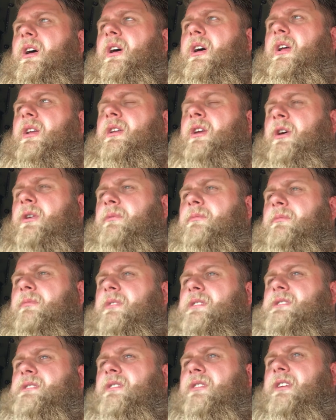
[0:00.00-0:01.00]
No,
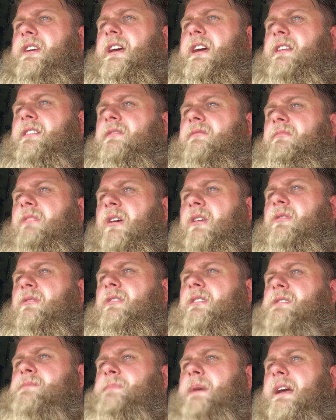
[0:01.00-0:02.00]
it's gone again. No,
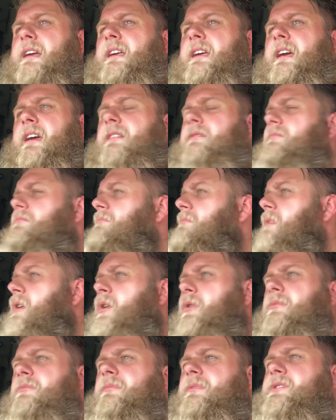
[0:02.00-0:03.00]
it's back again.
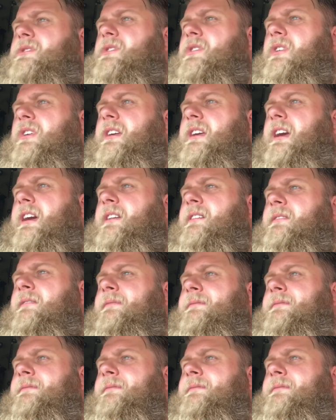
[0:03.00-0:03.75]
No, it's gone again.